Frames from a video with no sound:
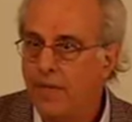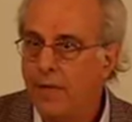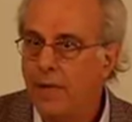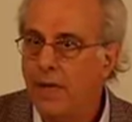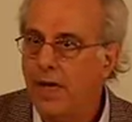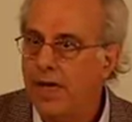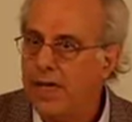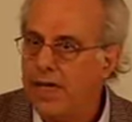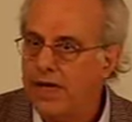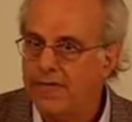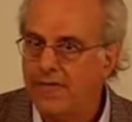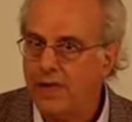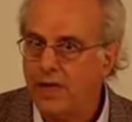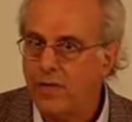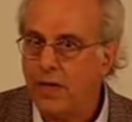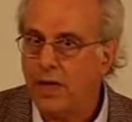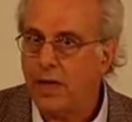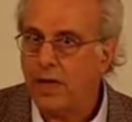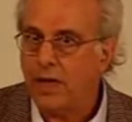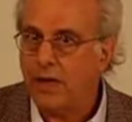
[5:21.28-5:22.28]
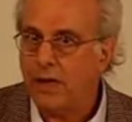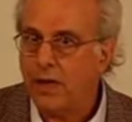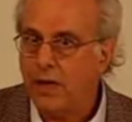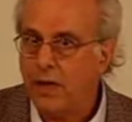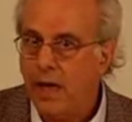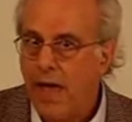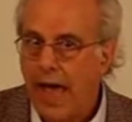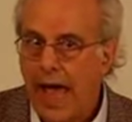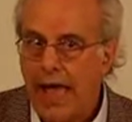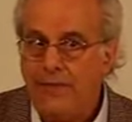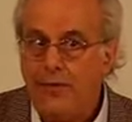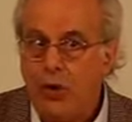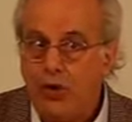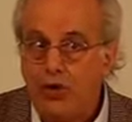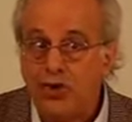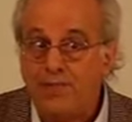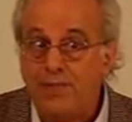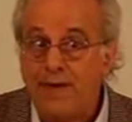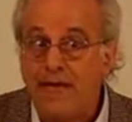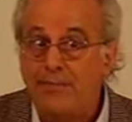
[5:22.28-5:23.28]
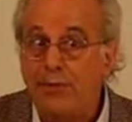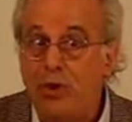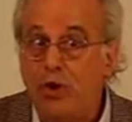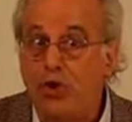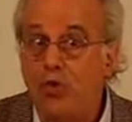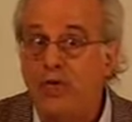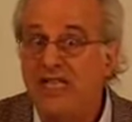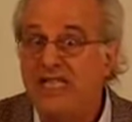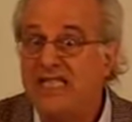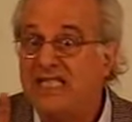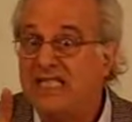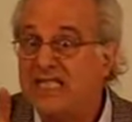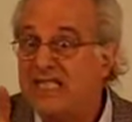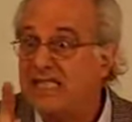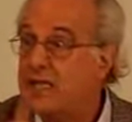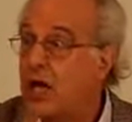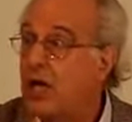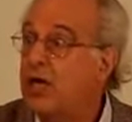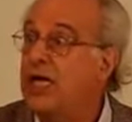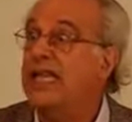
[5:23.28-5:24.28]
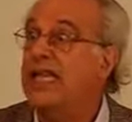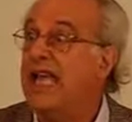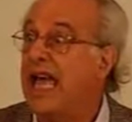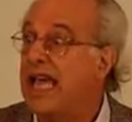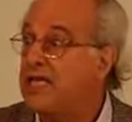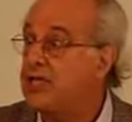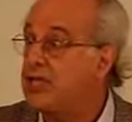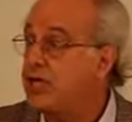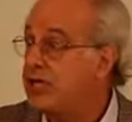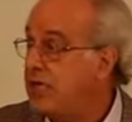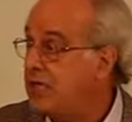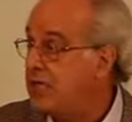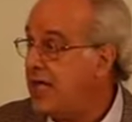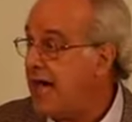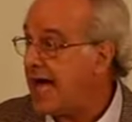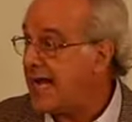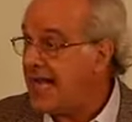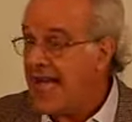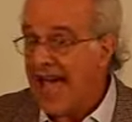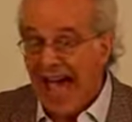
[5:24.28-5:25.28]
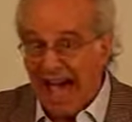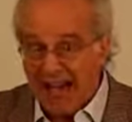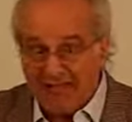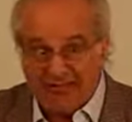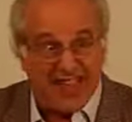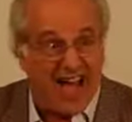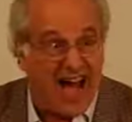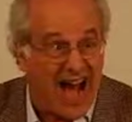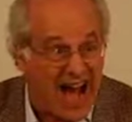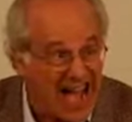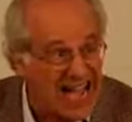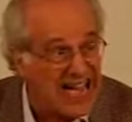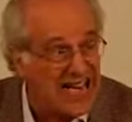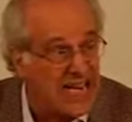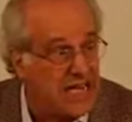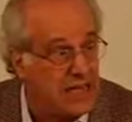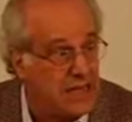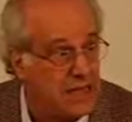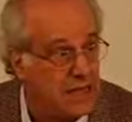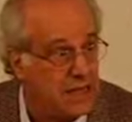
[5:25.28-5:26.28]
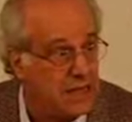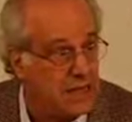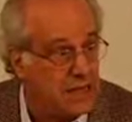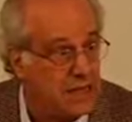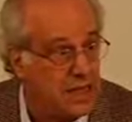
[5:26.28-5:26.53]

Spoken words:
Not everywhere. And those people who insist on engaging in that have to hide it,